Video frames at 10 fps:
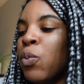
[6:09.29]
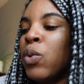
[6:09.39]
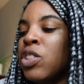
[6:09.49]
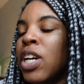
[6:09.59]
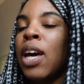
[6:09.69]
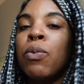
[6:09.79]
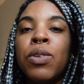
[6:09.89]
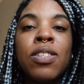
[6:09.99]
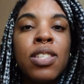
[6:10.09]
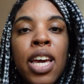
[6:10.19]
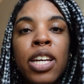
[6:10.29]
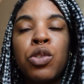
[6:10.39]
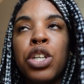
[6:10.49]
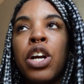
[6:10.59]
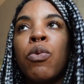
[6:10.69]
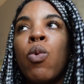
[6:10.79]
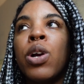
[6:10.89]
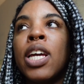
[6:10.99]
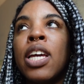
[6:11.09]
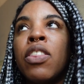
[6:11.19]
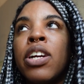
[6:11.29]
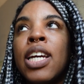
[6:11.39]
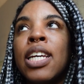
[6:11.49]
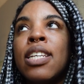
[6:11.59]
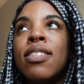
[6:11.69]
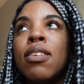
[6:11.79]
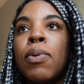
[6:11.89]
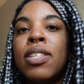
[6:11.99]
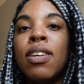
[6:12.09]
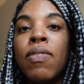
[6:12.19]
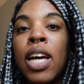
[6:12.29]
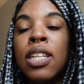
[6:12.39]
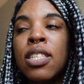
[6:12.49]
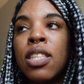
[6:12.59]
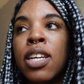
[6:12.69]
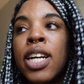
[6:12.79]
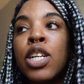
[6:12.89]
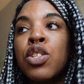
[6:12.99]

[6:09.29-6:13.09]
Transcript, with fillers: which I will say, trigger warning, there is domestic violence in there.